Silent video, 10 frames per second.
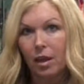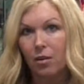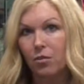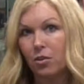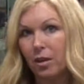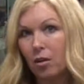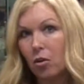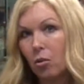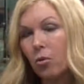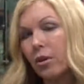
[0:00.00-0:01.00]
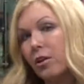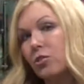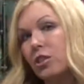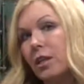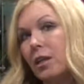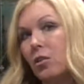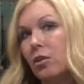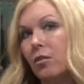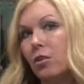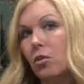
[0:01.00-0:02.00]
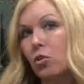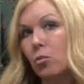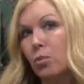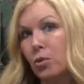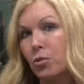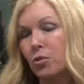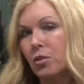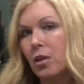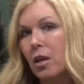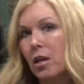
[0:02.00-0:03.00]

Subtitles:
And if you need a little more energy, it'll give you a little boost.